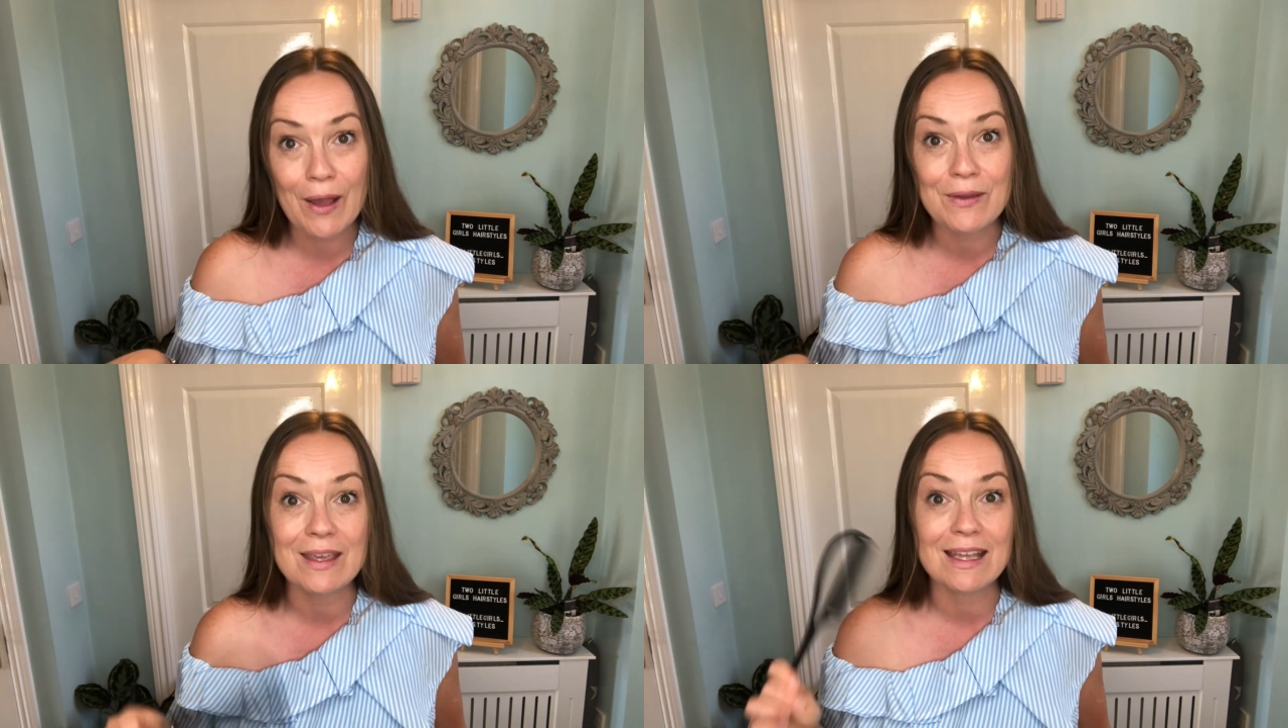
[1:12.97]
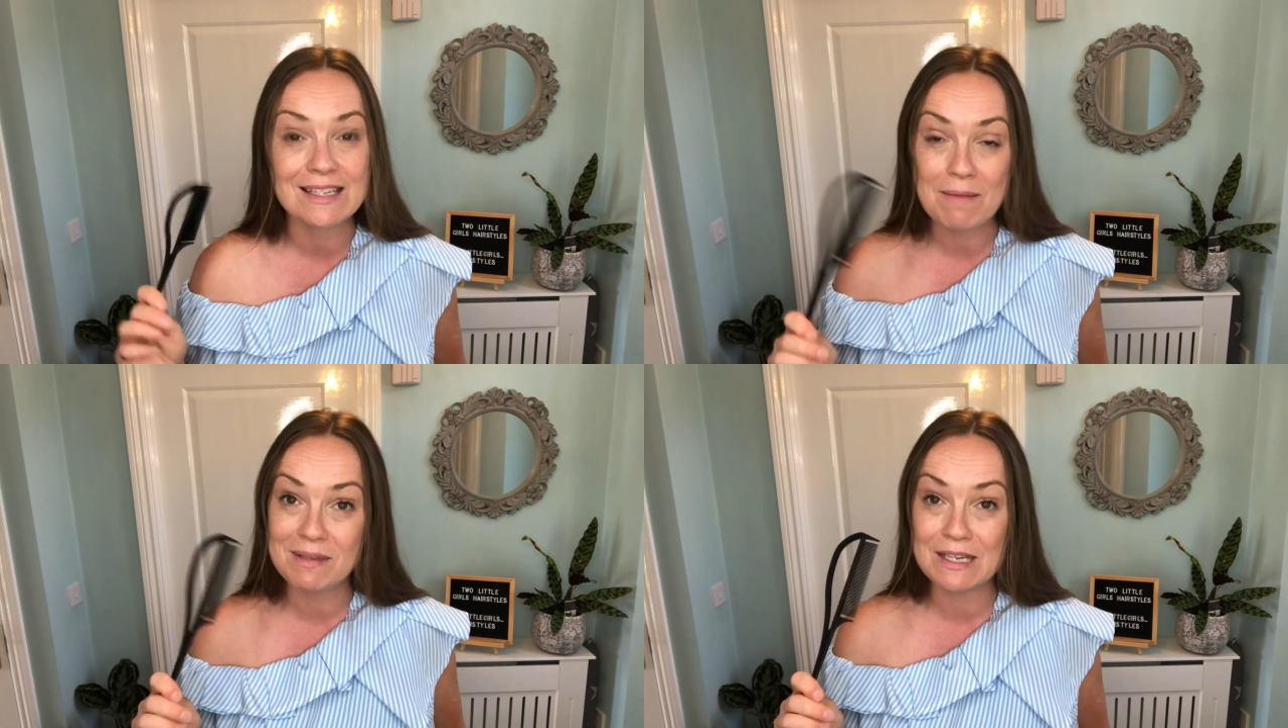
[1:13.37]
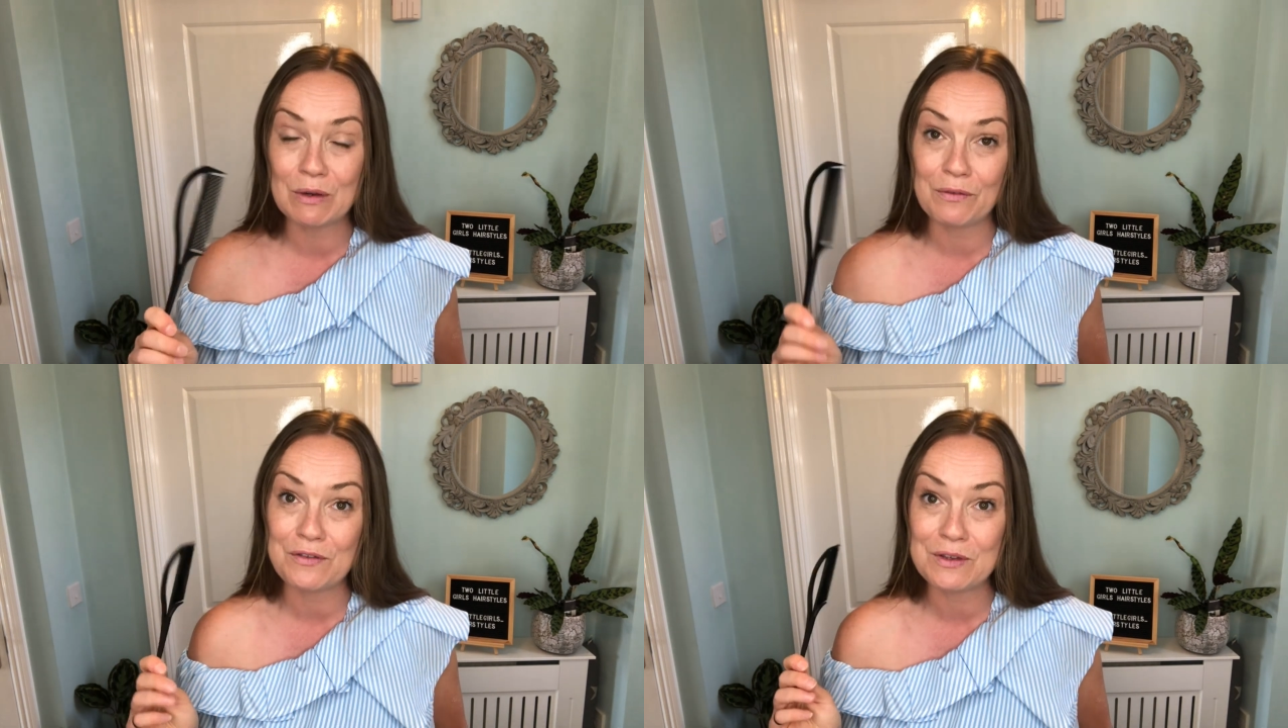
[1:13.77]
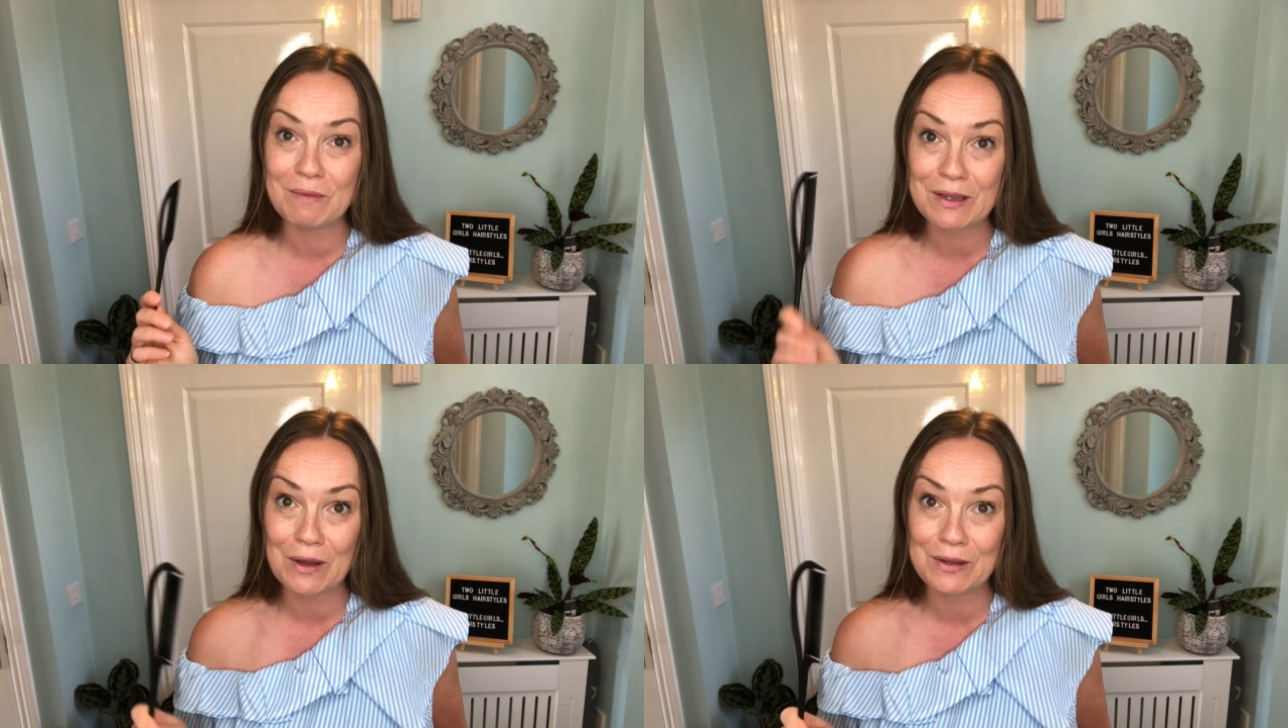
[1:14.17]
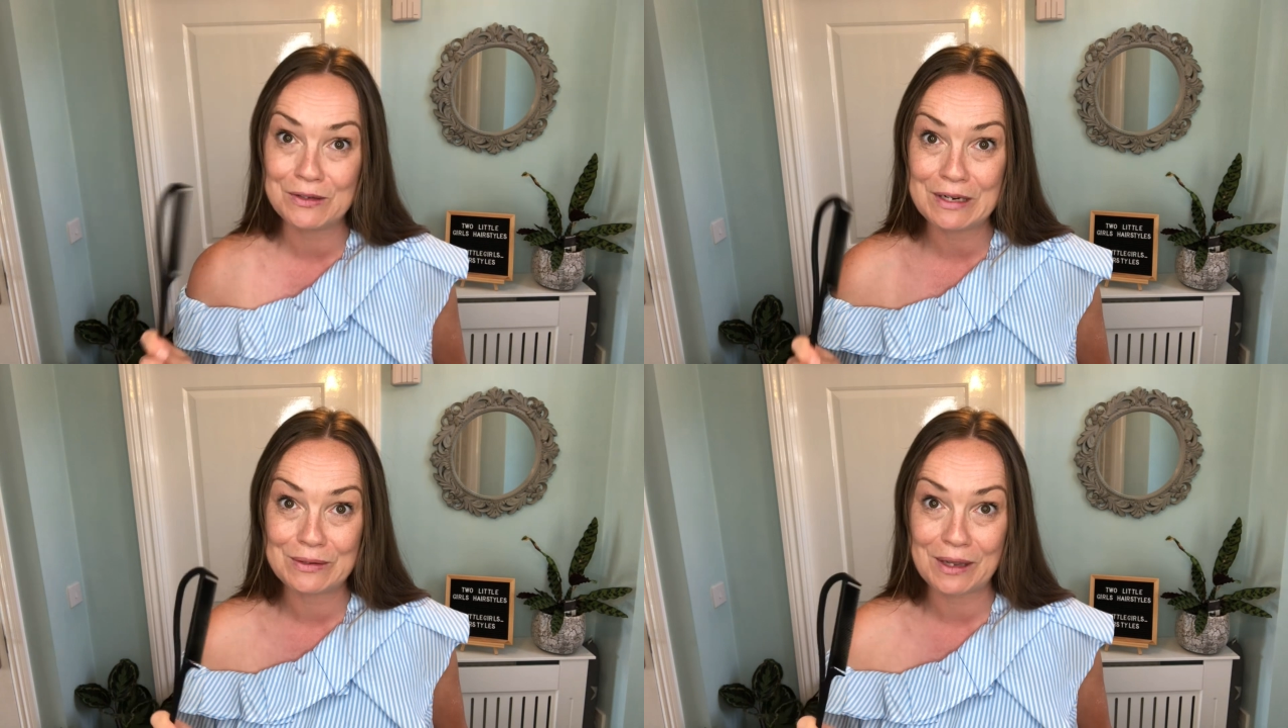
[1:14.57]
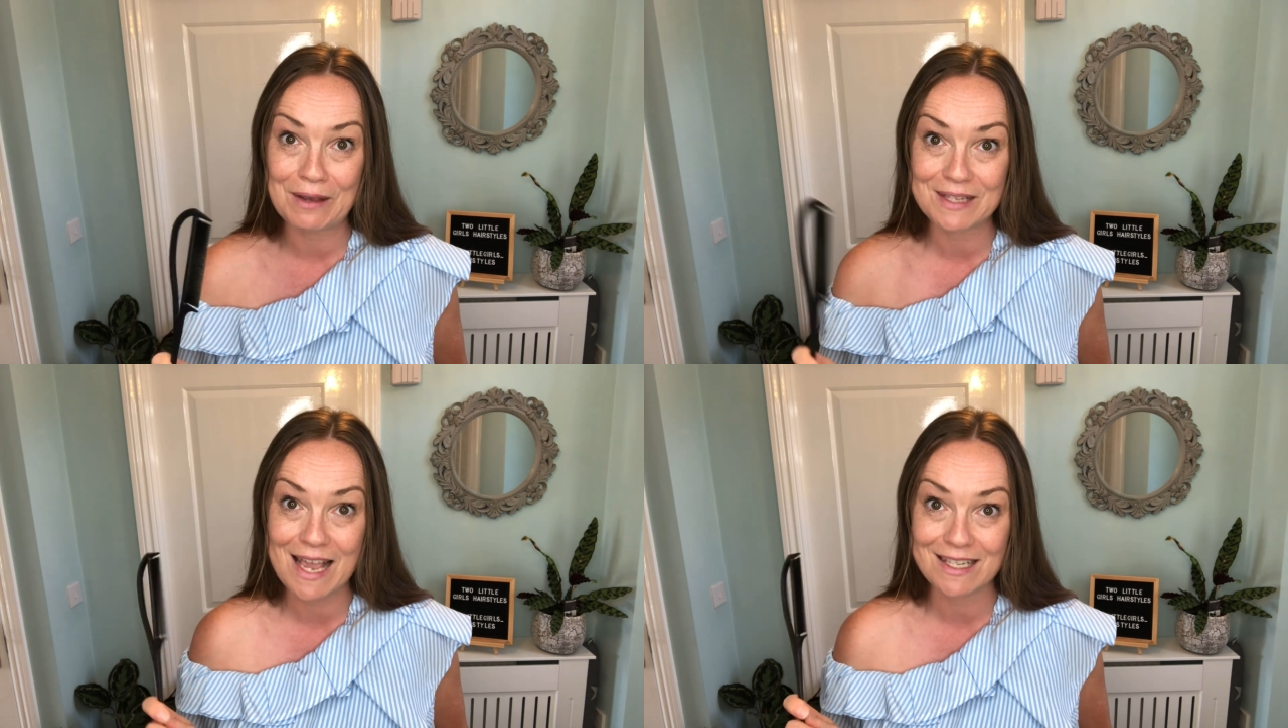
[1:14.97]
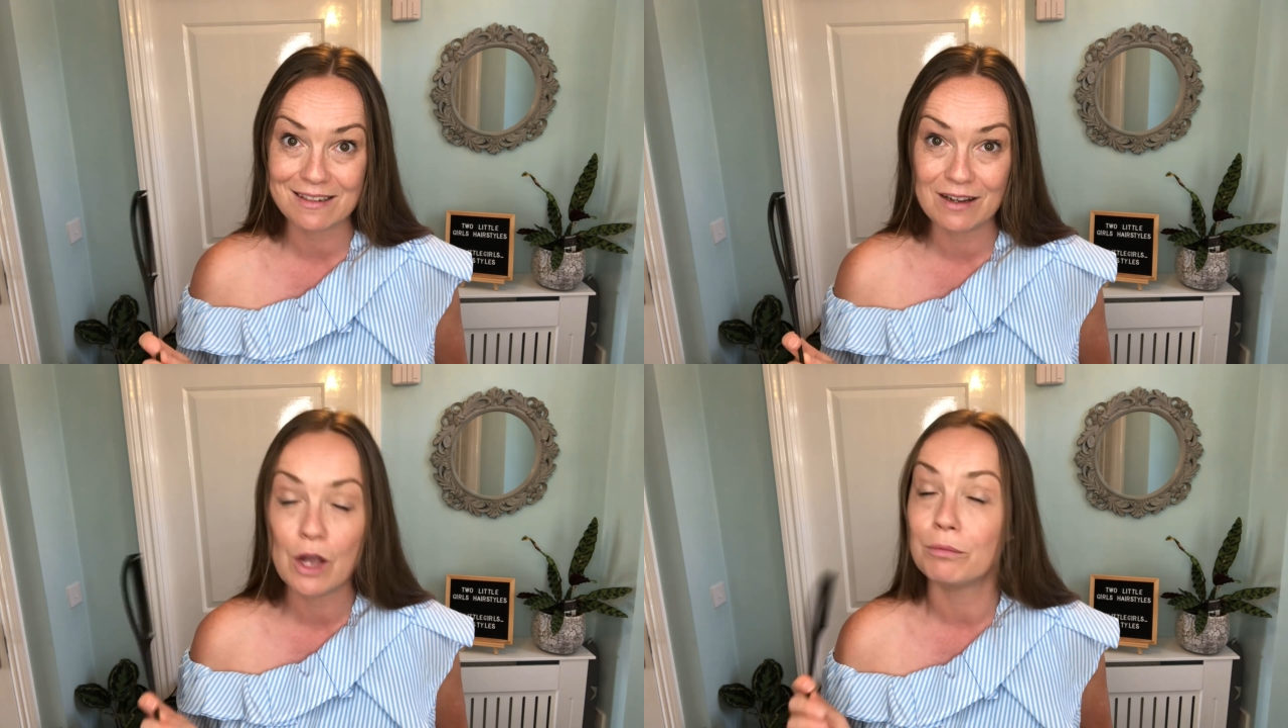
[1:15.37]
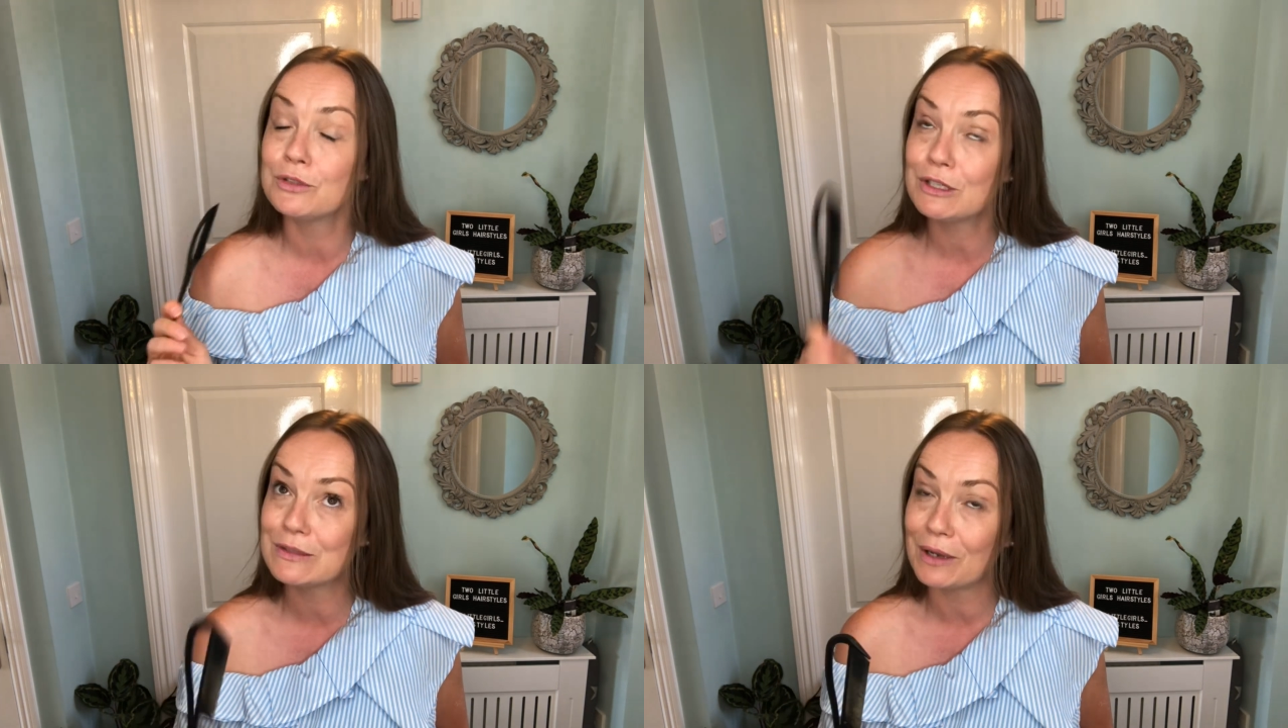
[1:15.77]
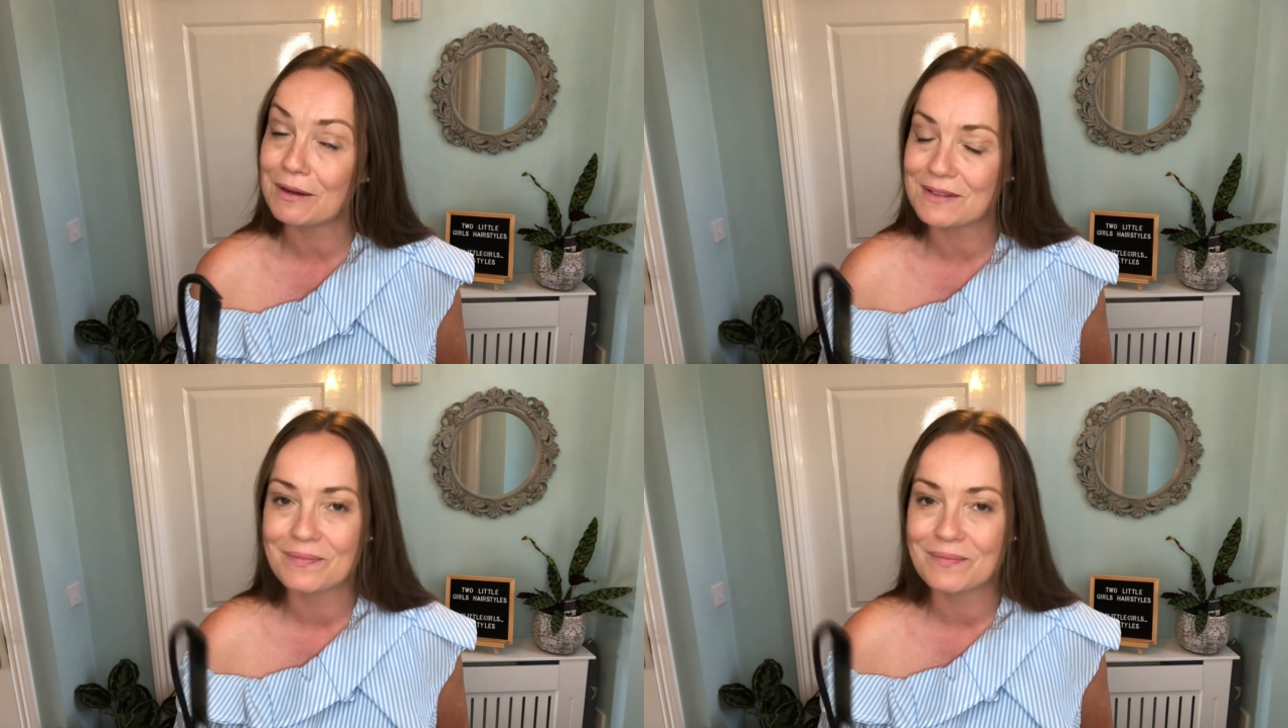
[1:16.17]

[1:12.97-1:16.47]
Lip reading: You can get 10% off if you use my code 2little hairstyle. Oh, 2little.